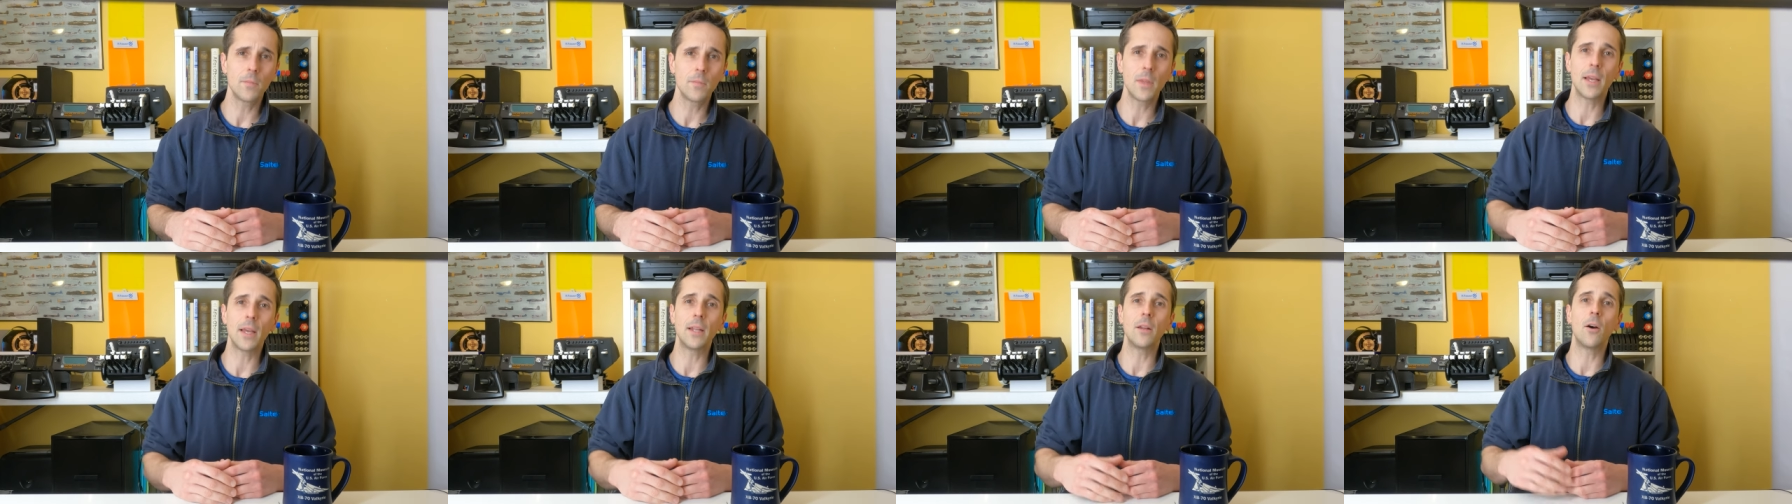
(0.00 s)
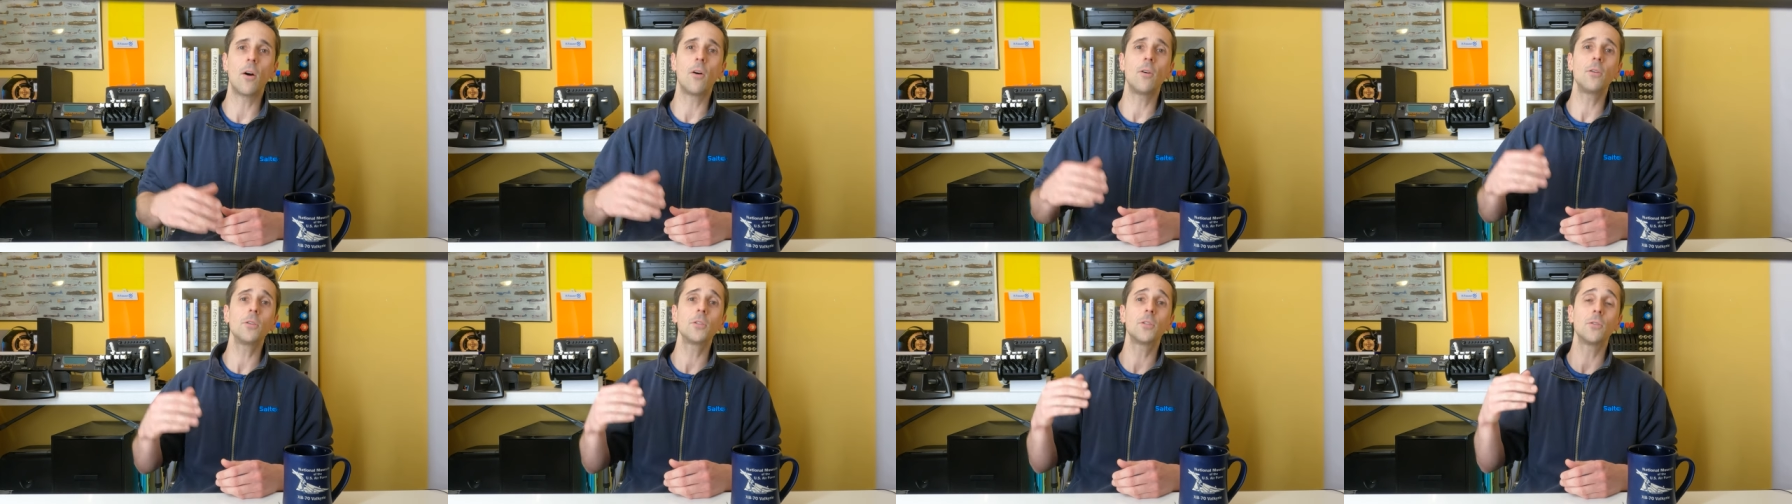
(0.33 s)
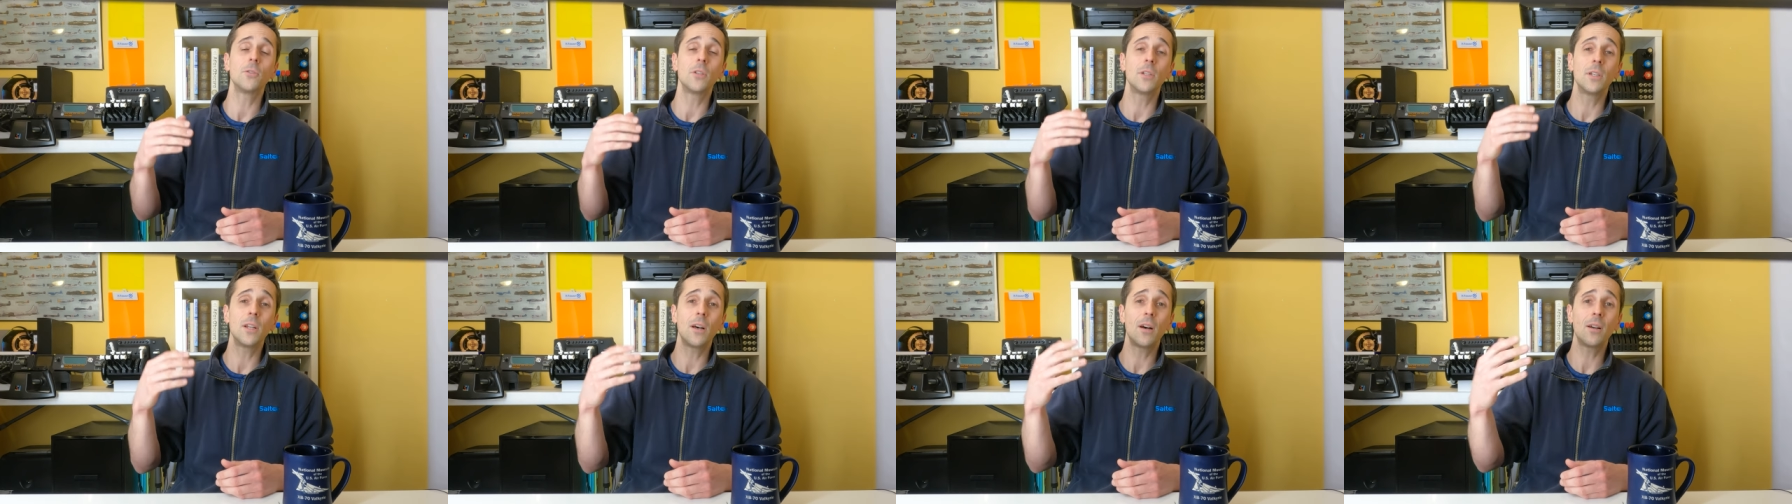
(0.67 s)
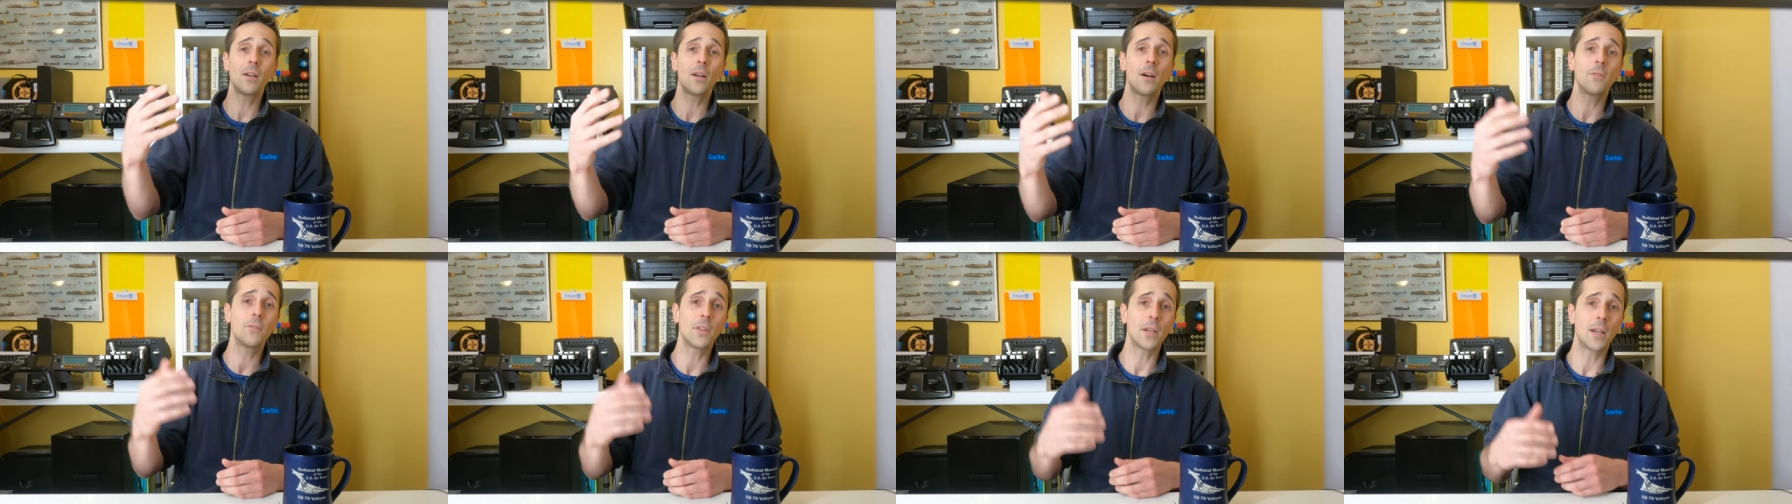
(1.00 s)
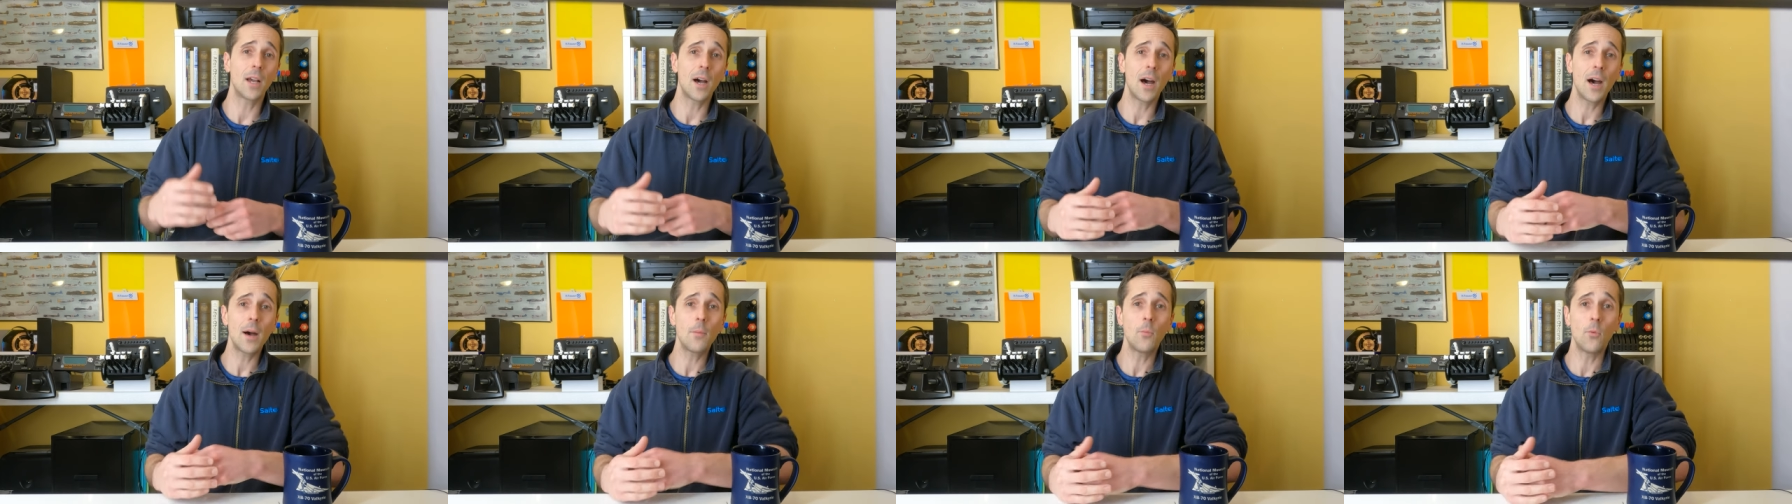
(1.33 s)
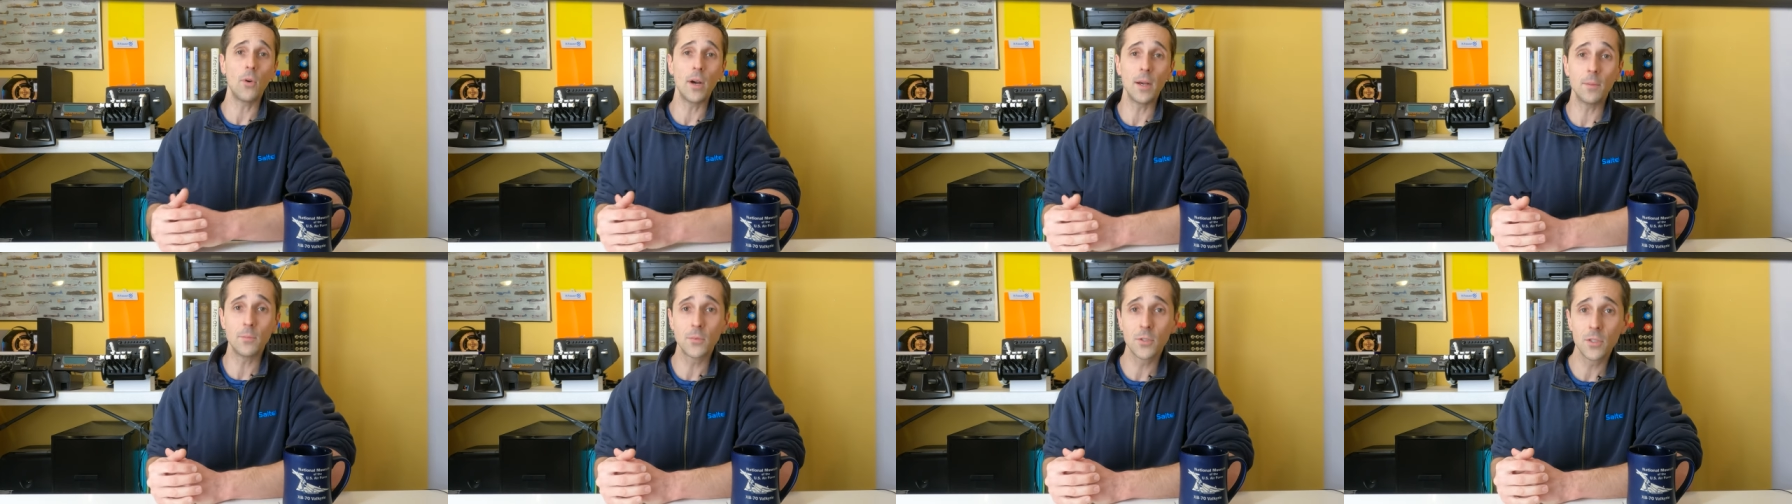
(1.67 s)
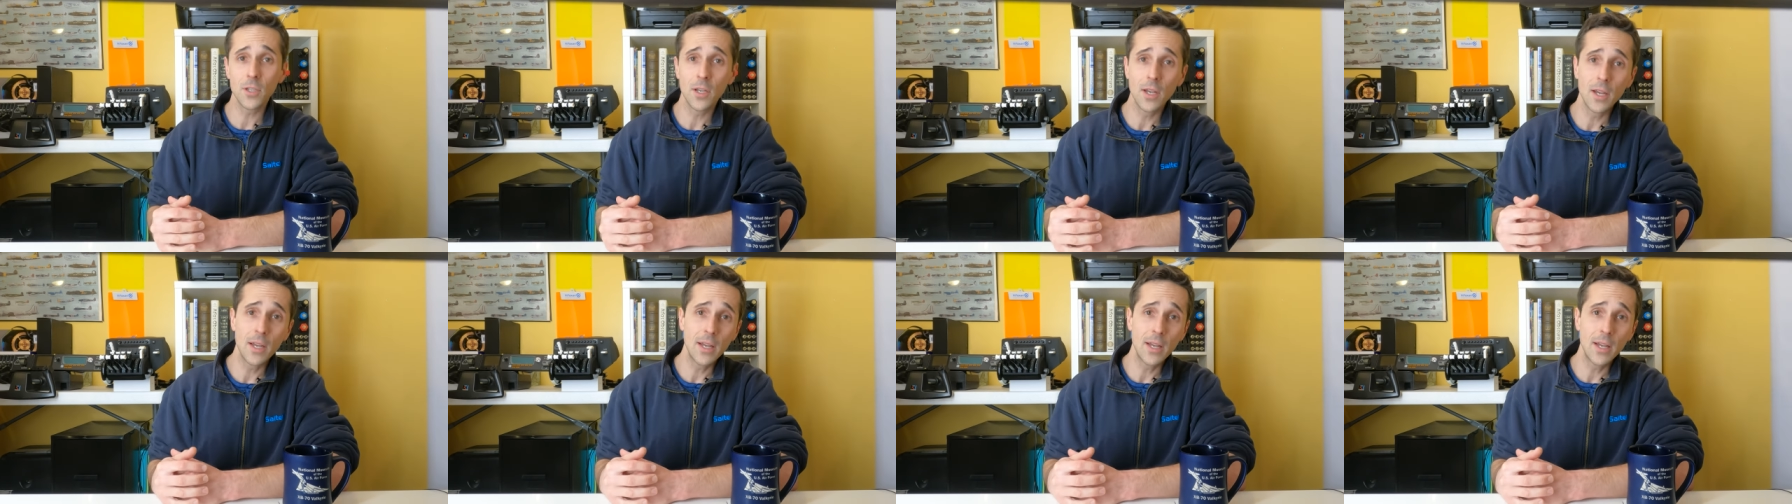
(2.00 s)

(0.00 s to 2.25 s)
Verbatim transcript: and also to knock off the cobwebs